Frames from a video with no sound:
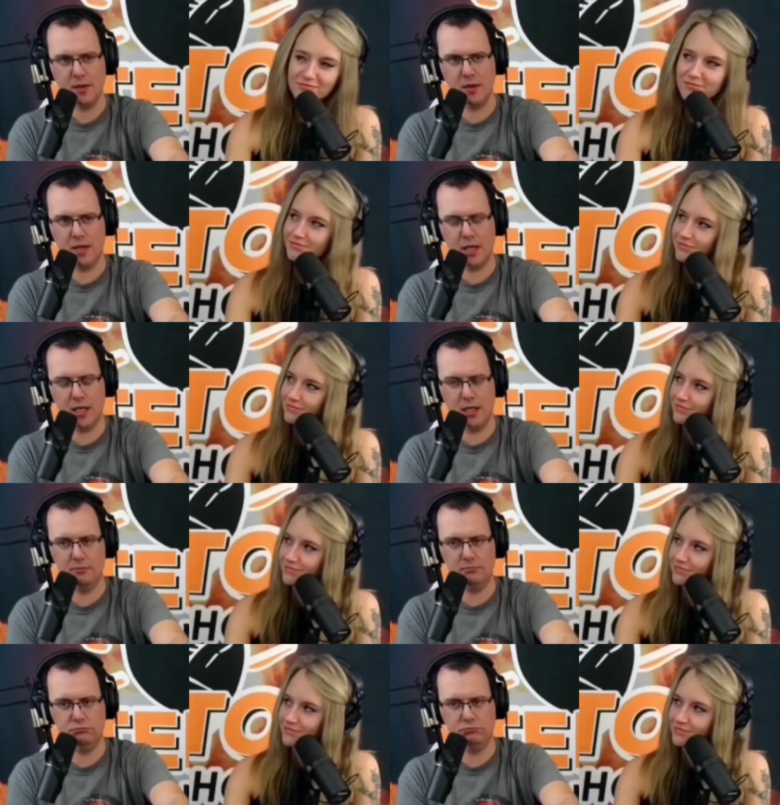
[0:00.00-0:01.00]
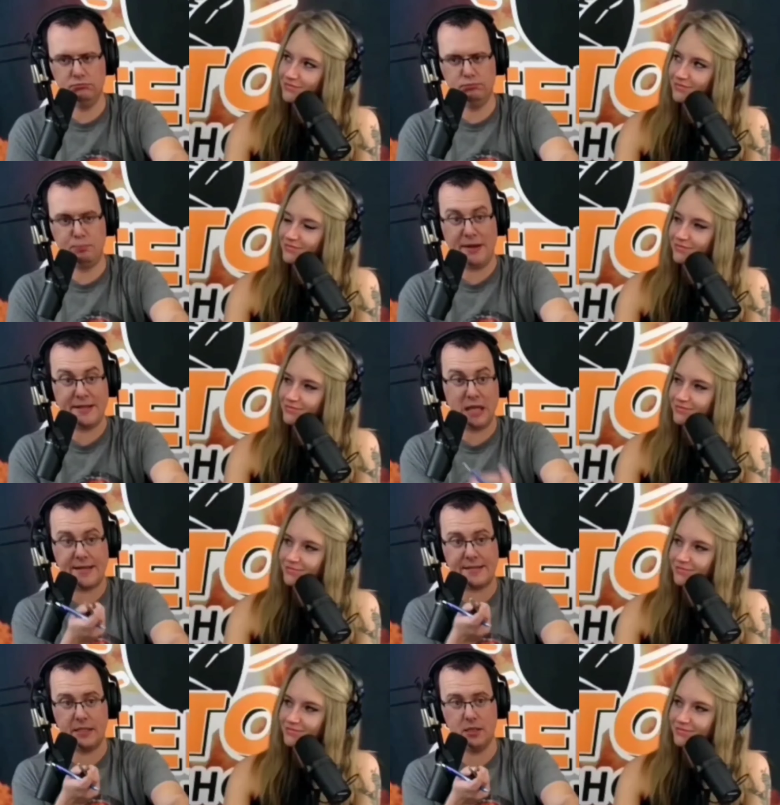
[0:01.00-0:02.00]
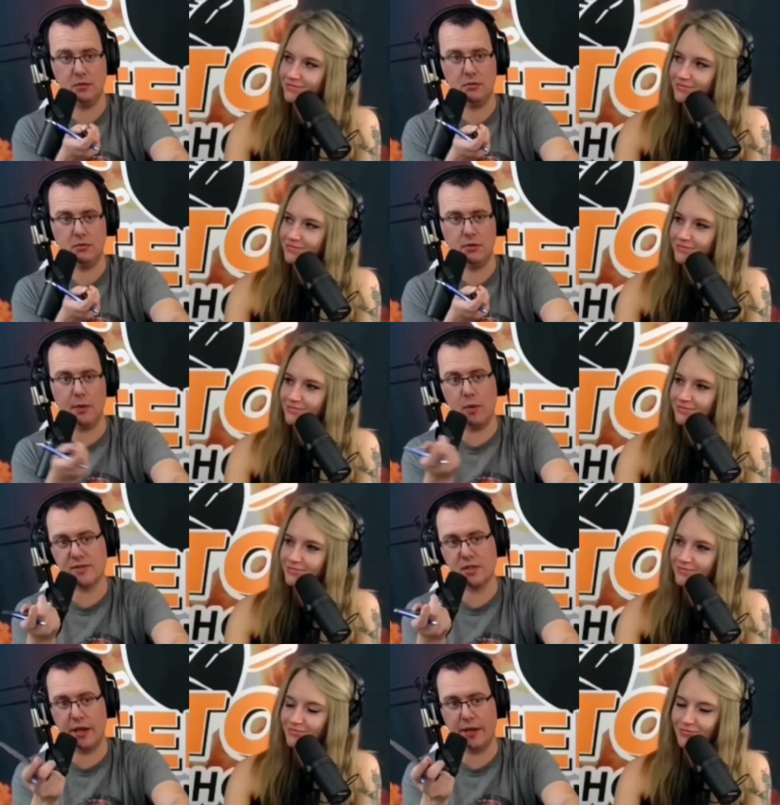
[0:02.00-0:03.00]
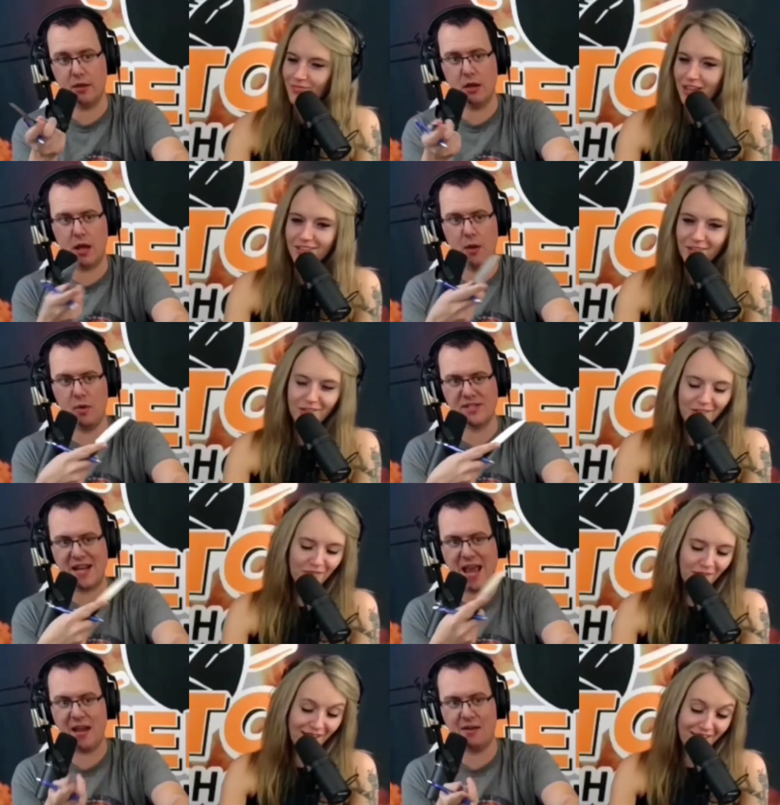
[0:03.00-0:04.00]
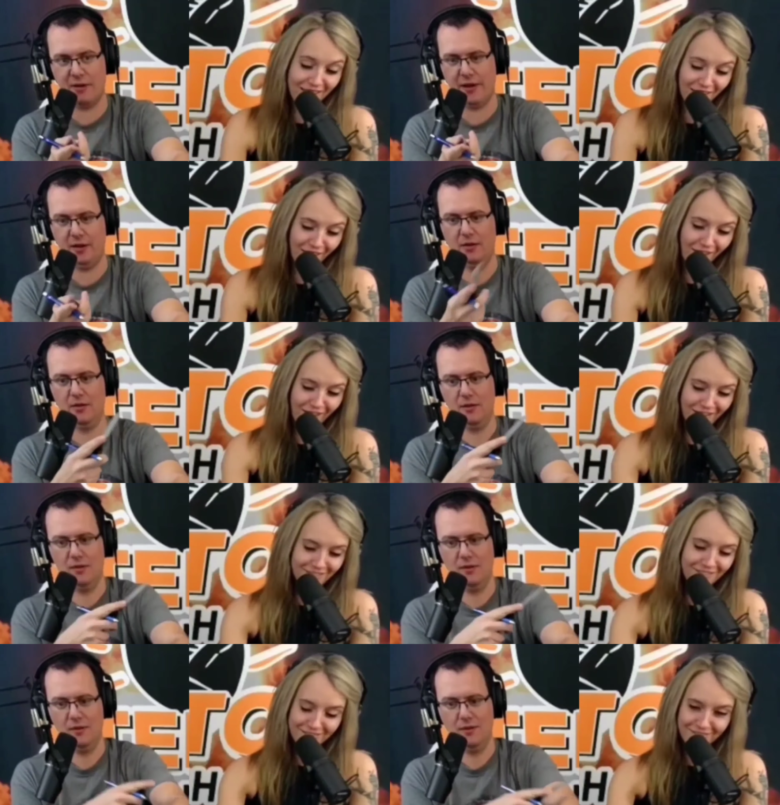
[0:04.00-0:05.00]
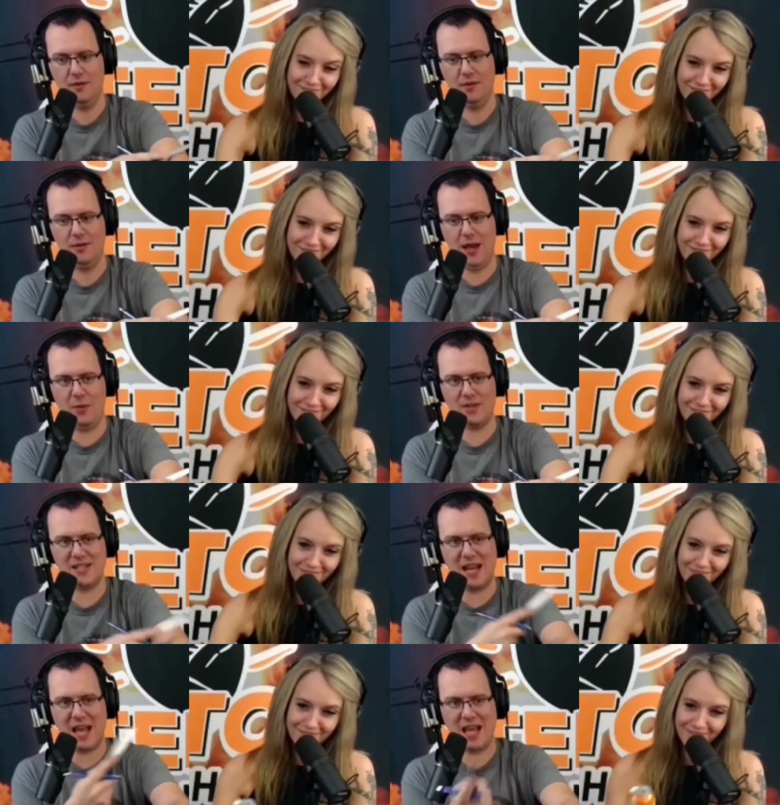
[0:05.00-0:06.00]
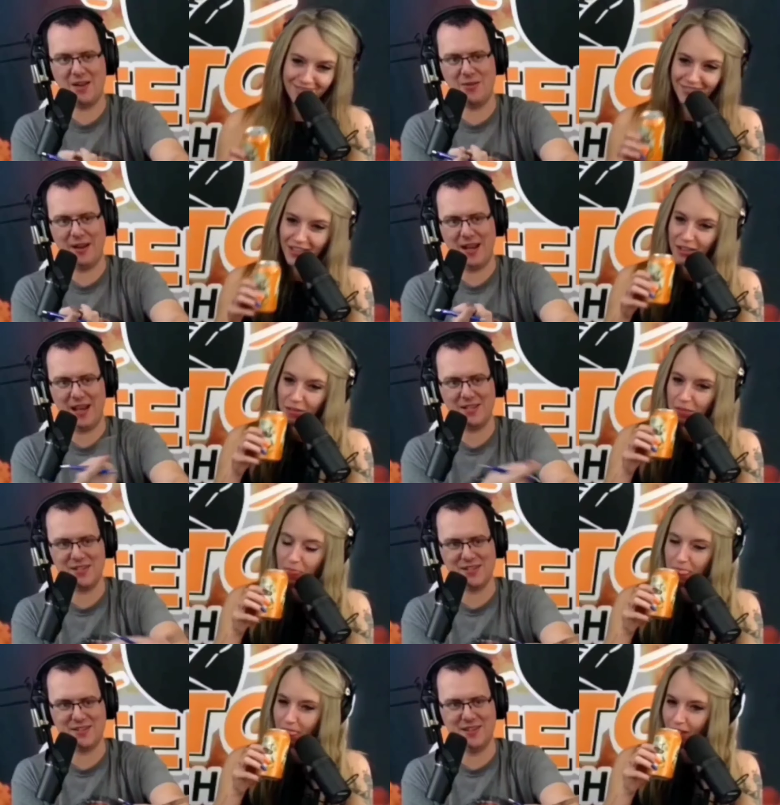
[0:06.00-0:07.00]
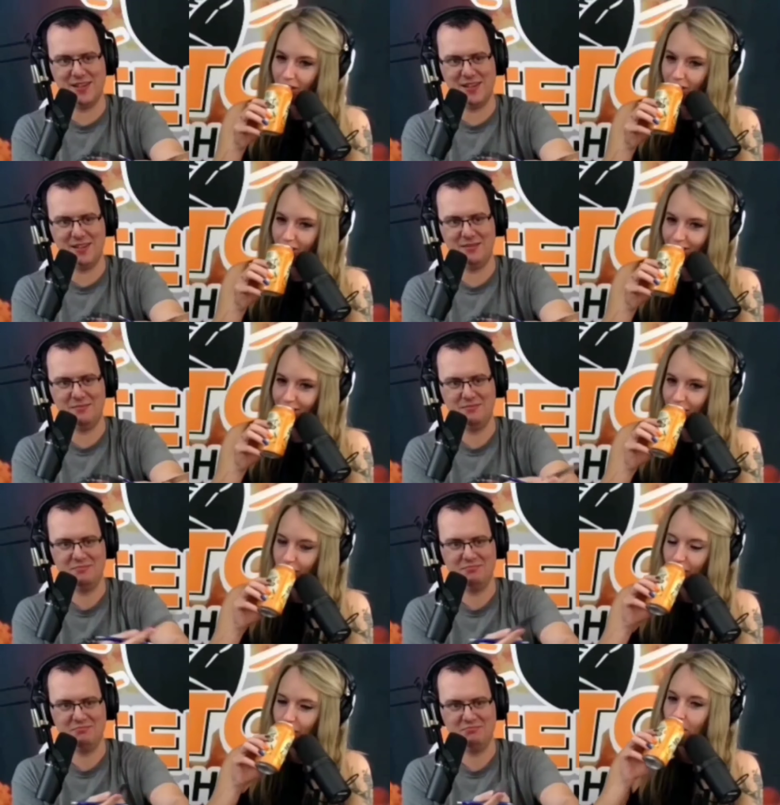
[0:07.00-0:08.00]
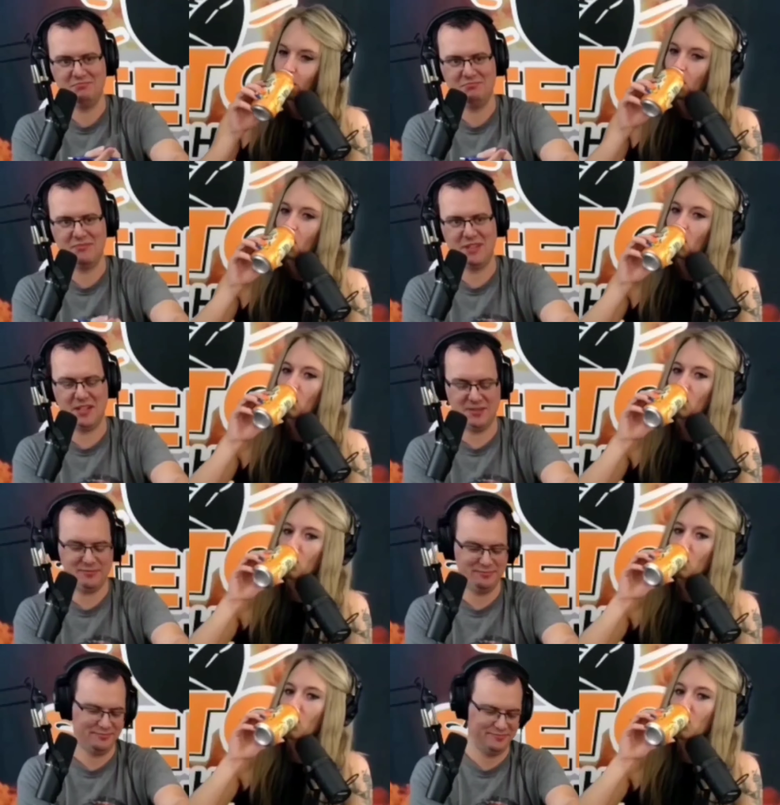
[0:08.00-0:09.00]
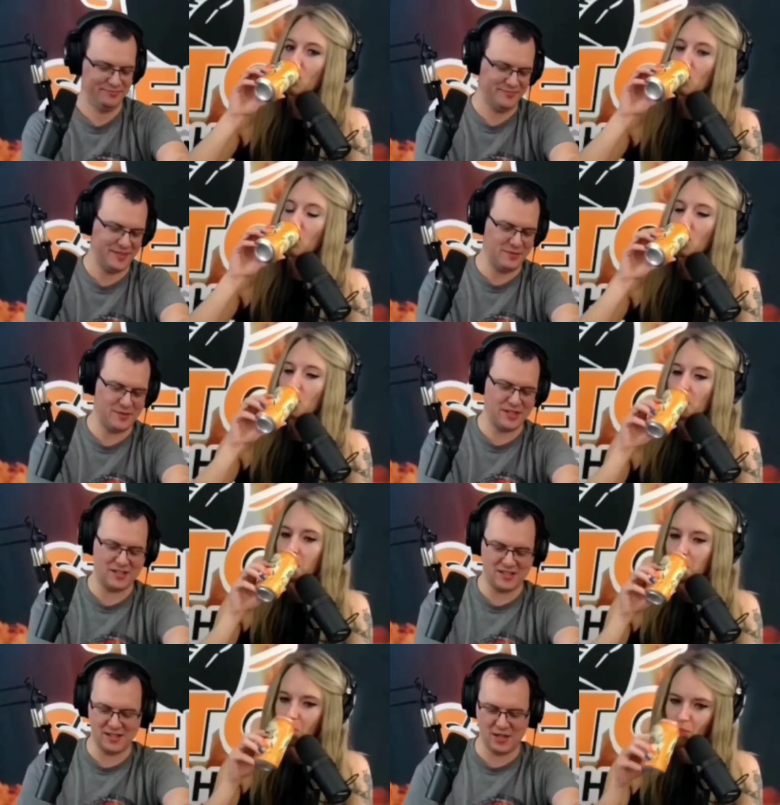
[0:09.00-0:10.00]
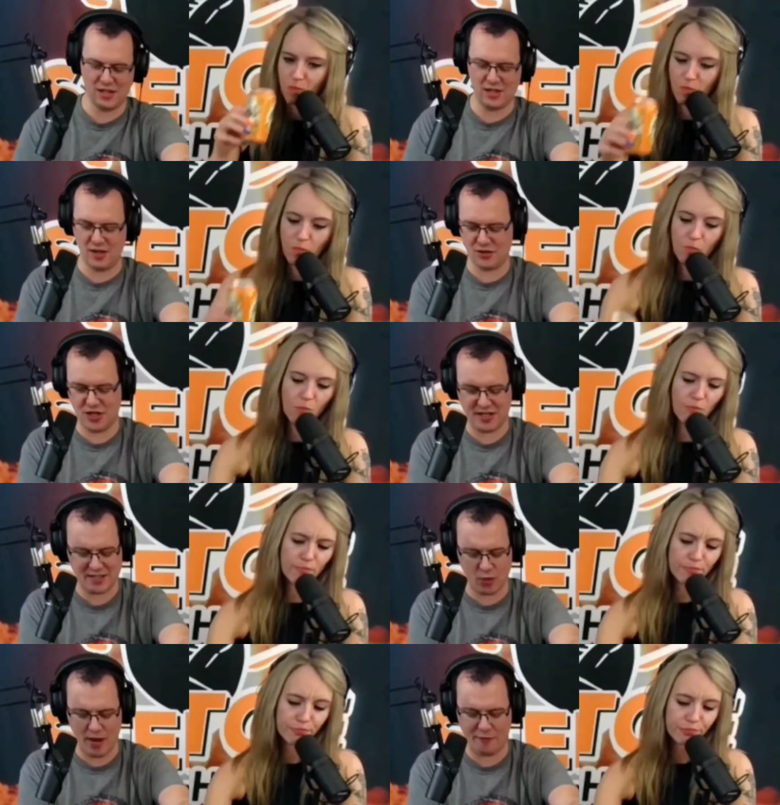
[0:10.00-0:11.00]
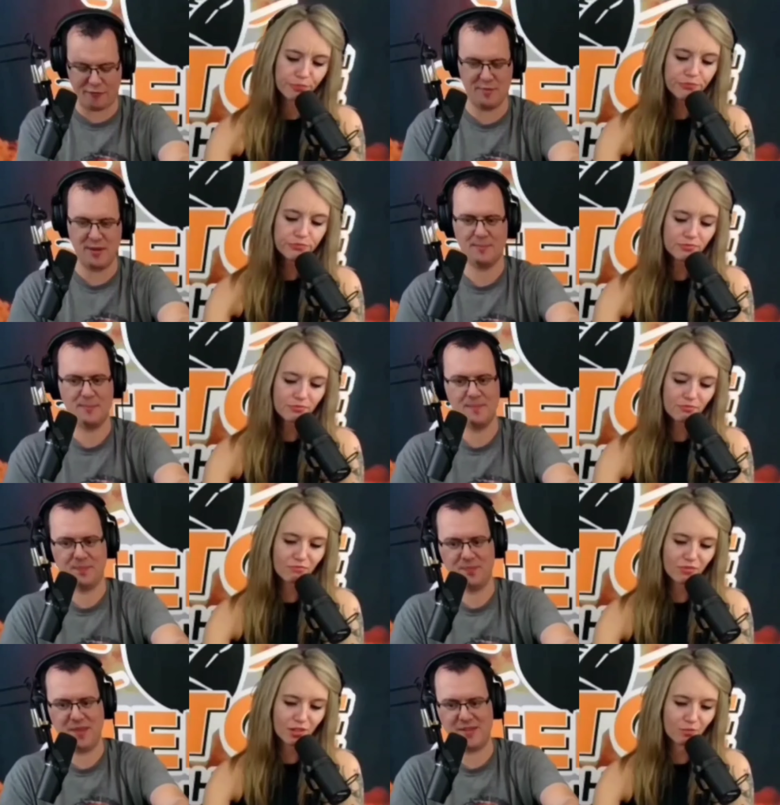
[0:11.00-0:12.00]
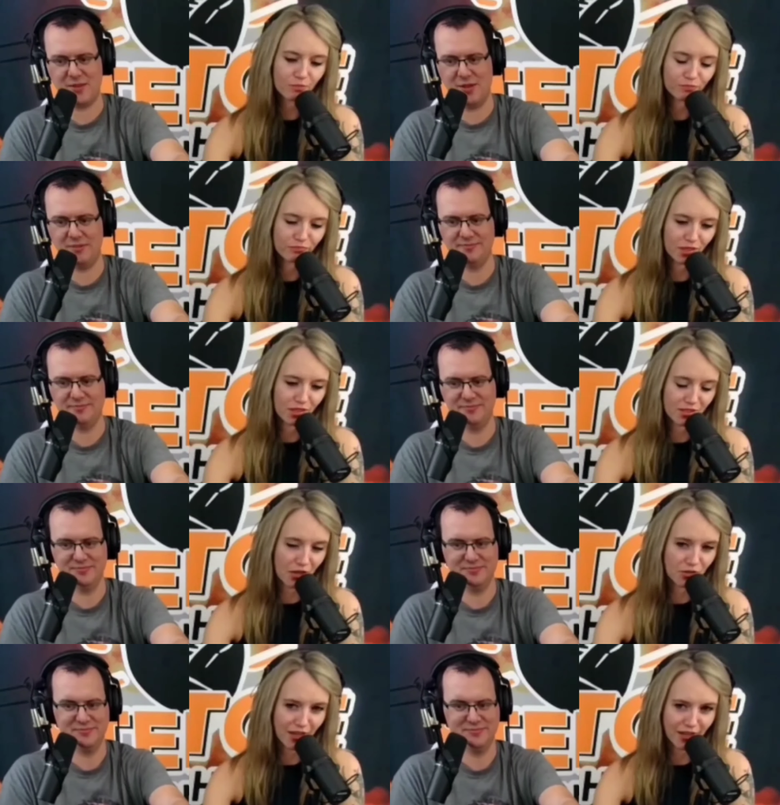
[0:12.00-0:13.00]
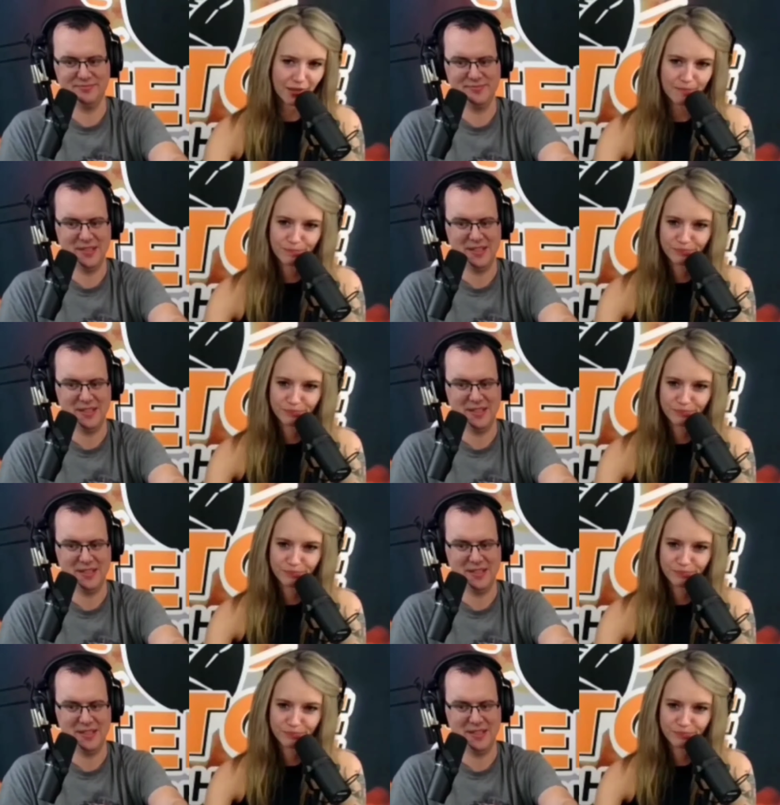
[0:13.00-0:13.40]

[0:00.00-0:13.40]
Speaker 1: Uh, but he liked it. It wasn't like... I wasn't angry. God. I wasn't angry. I just... Uh, you know. It was just... You know, shit gets away from you. That's all.
Speaker 2: Sounds like it.